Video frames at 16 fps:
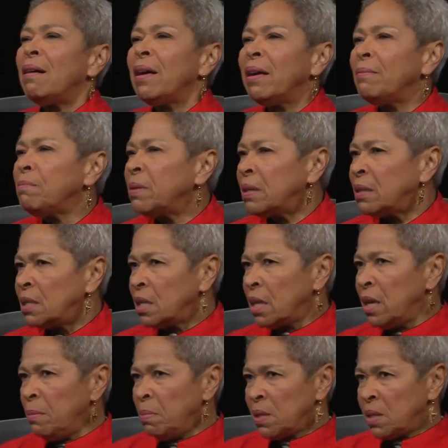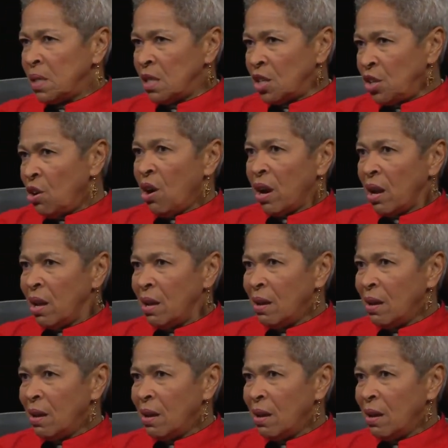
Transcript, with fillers: And, but to keep us in the dark.